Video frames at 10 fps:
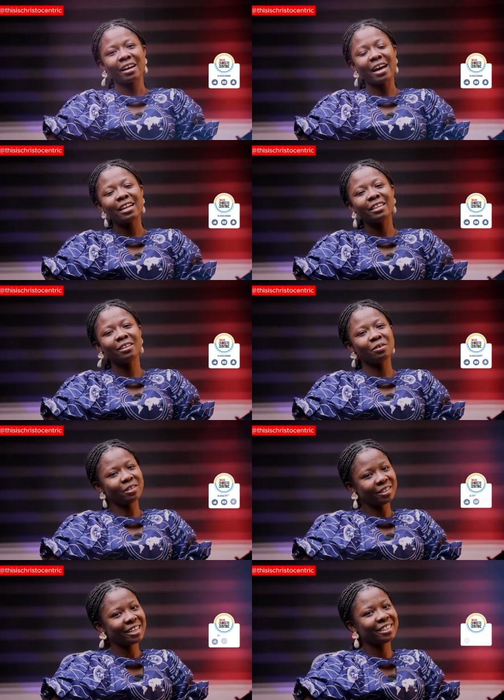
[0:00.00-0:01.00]
Kindly
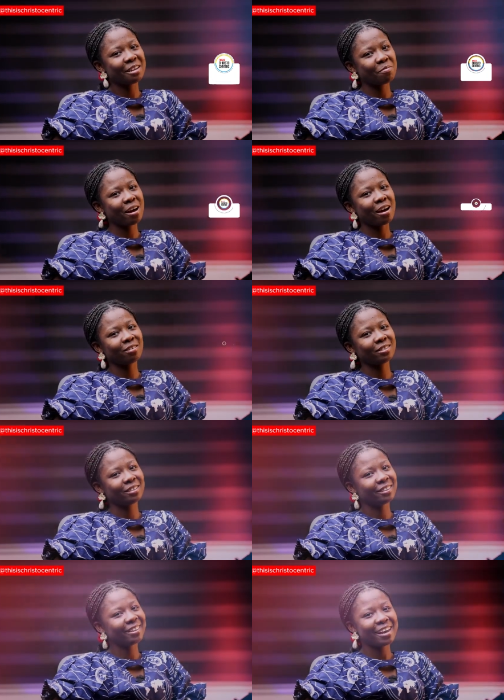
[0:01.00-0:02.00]
check them out.
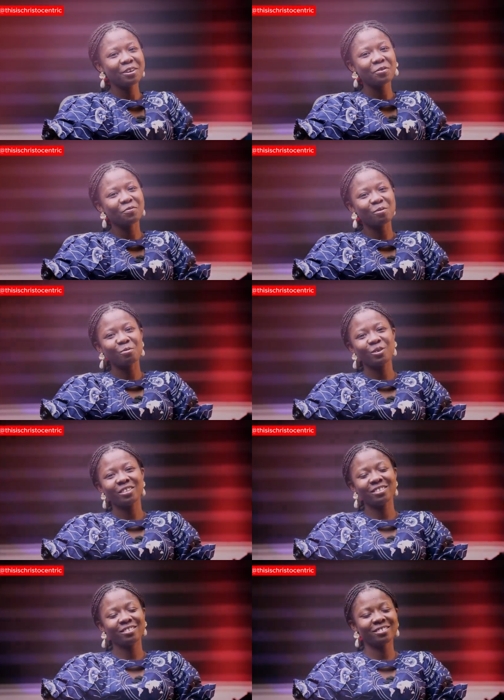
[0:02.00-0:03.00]
Thank you for
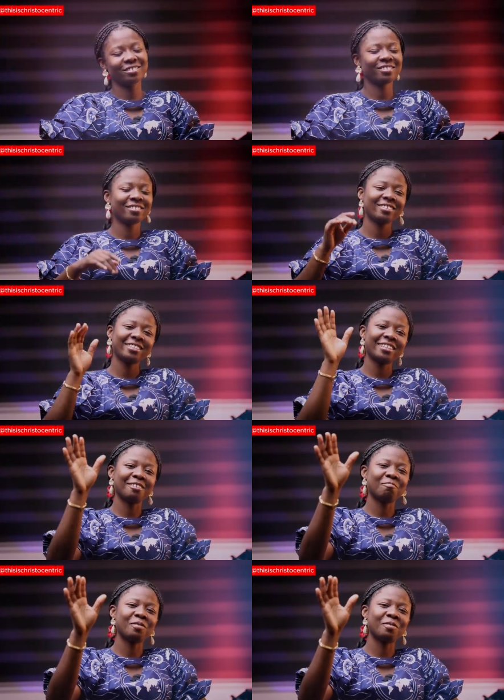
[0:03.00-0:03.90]
watching. Stay